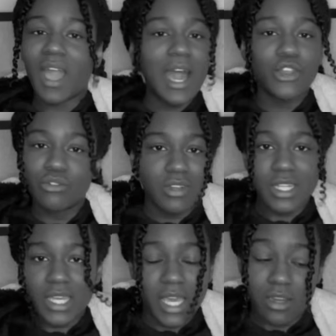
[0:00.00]
I don't
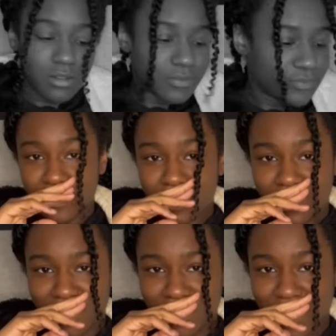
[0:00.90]
really care.
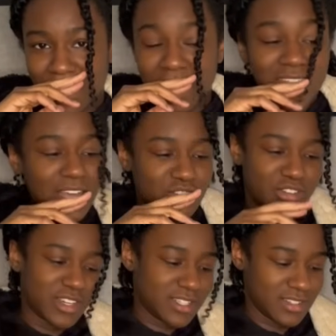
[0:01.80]
That's
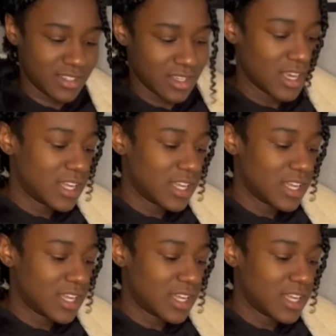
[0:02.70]
crazy.